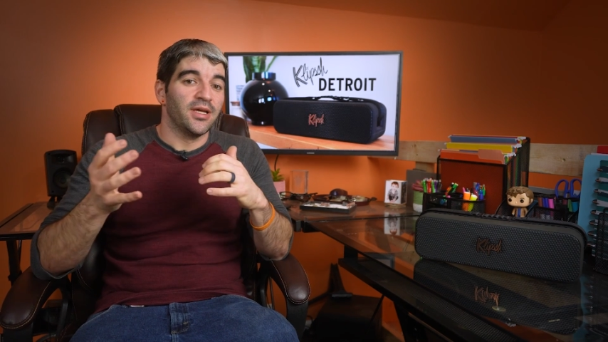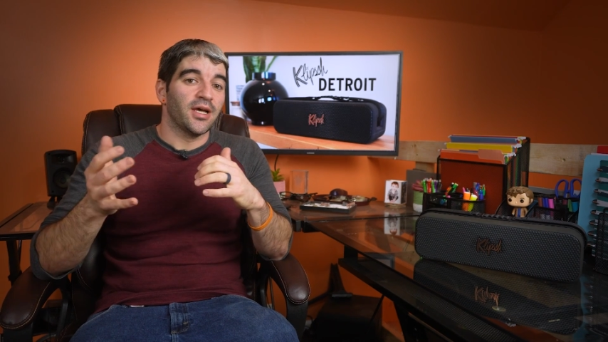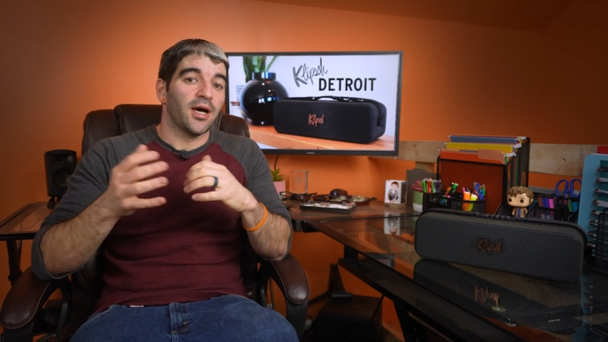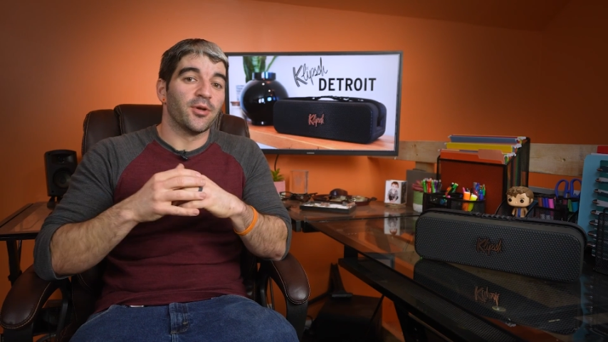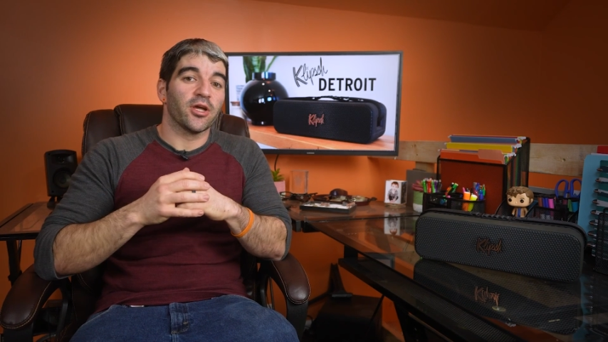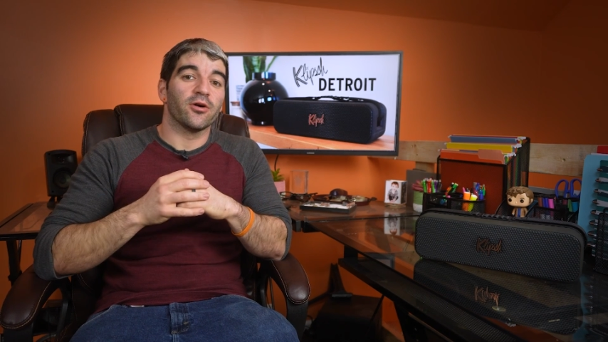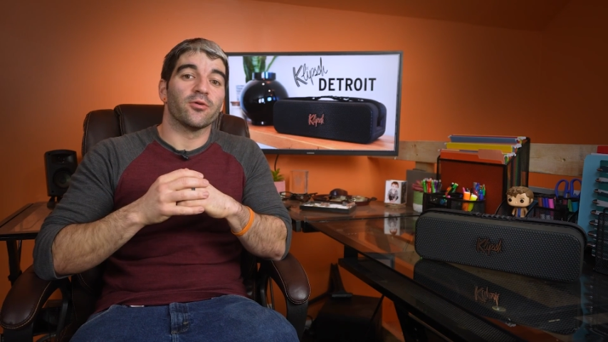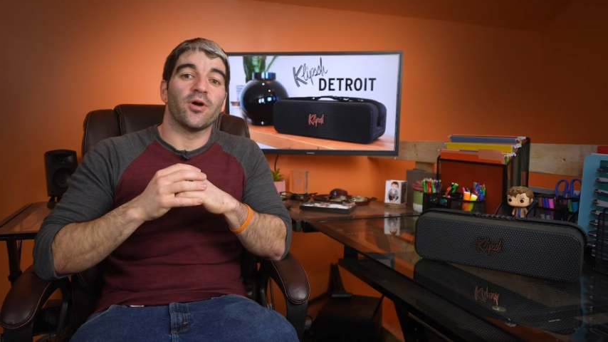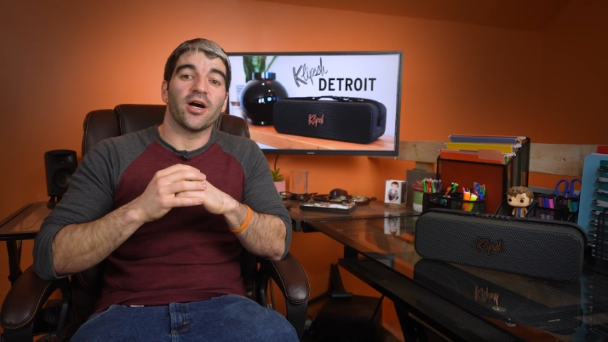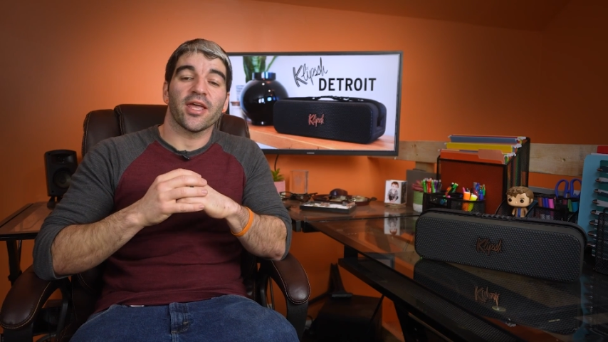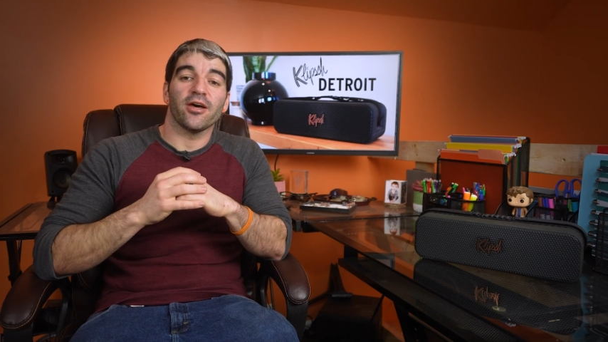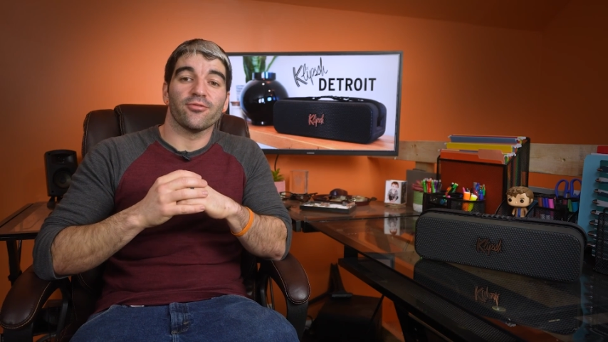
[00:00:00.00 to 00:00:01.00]
I'm going to go and
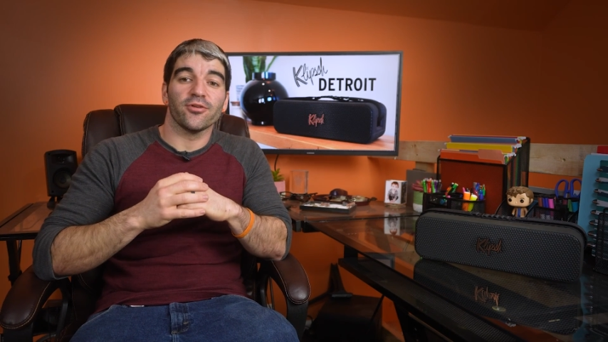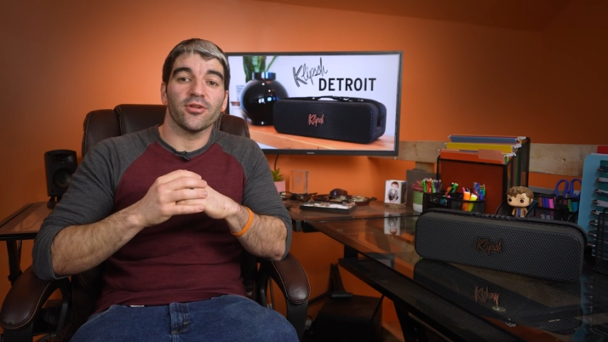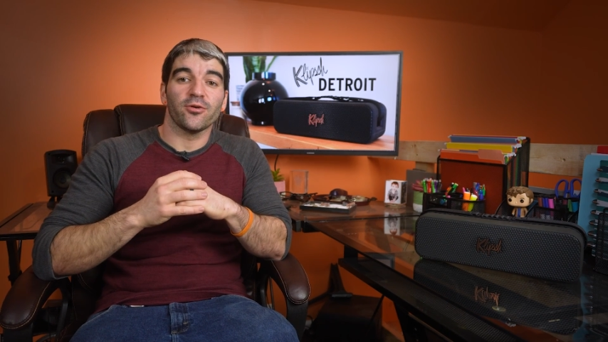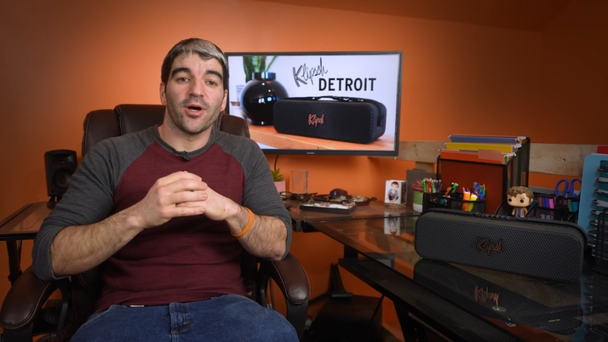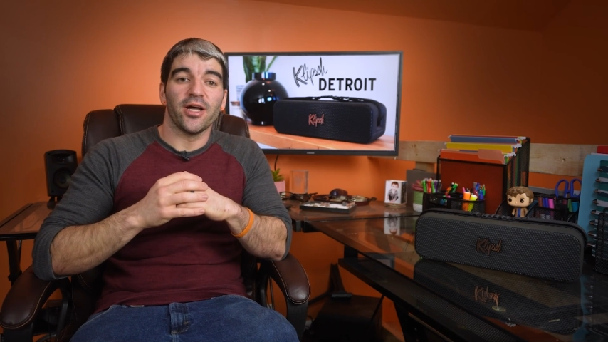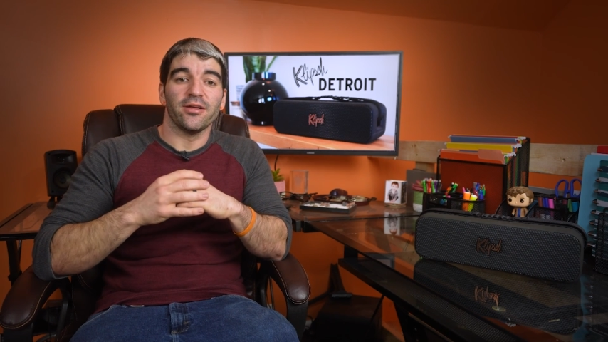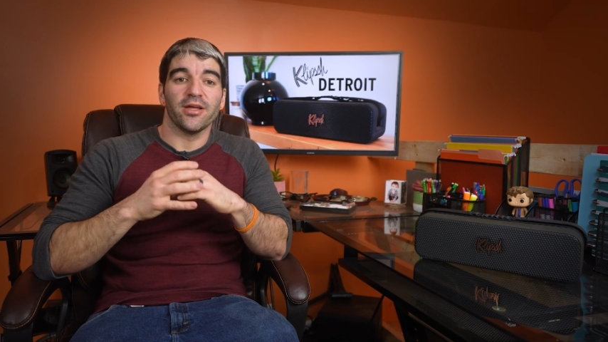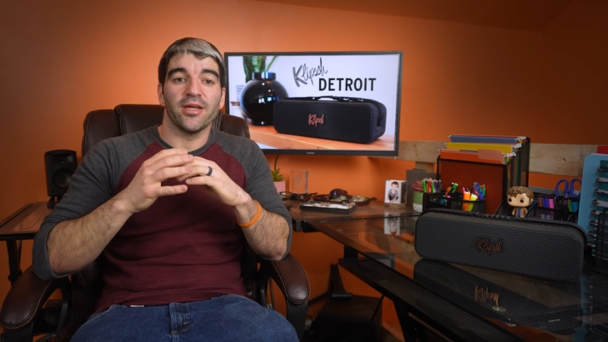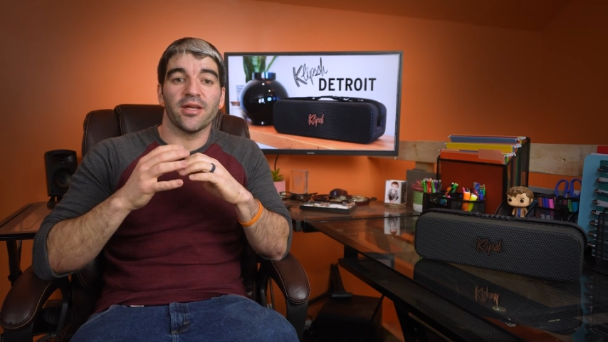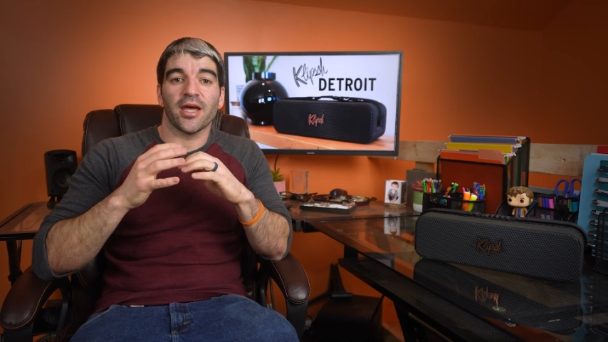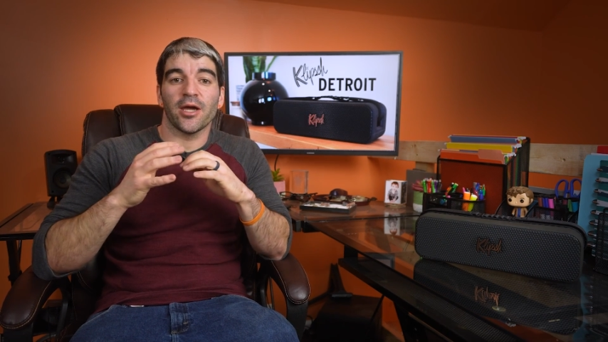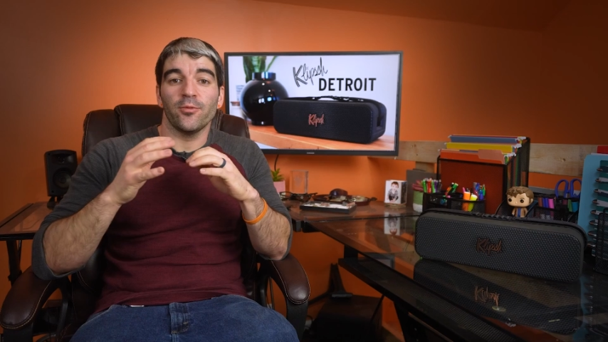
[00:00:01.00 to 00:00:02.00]
rock out for a little while,
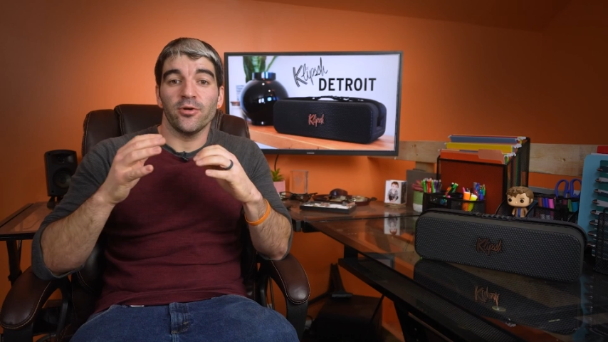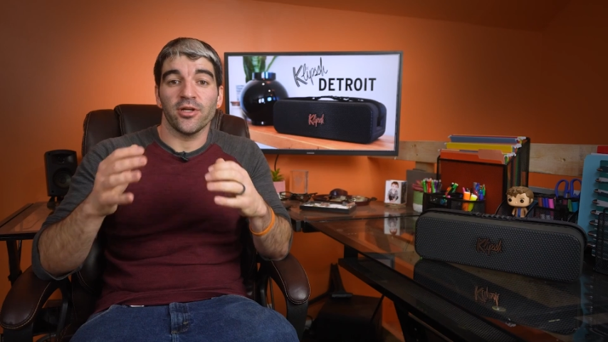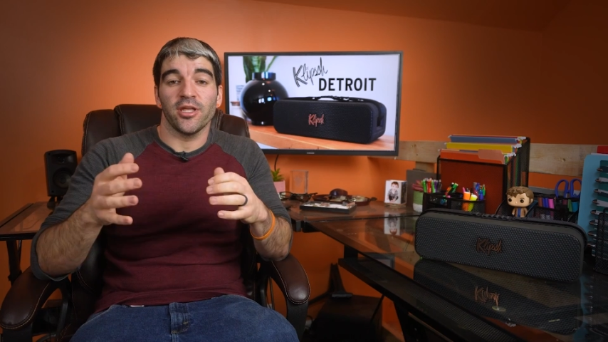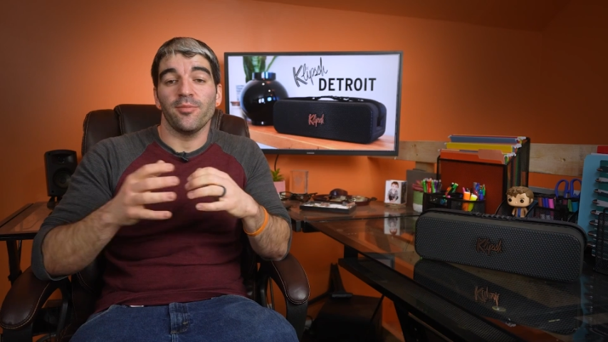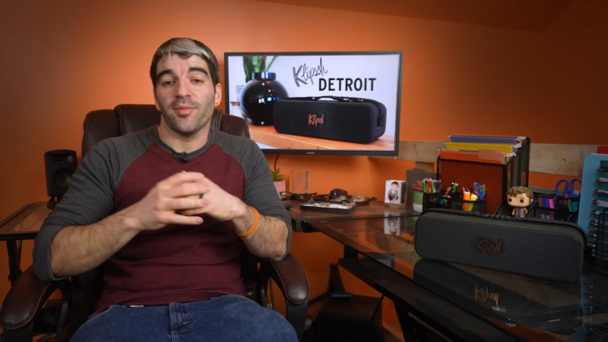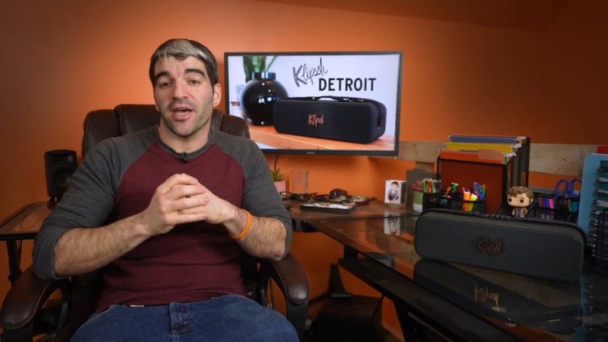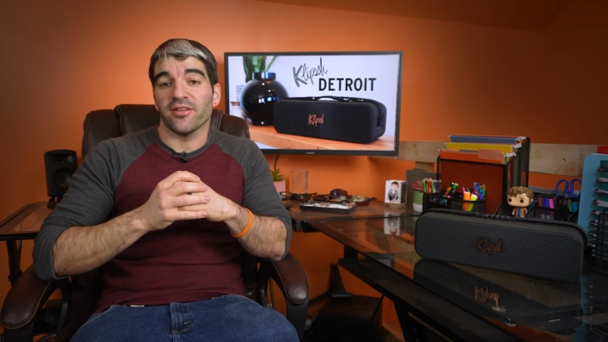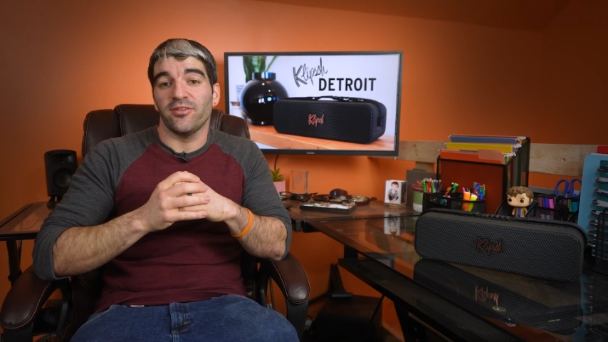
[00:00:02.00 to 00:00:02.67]
and I will get back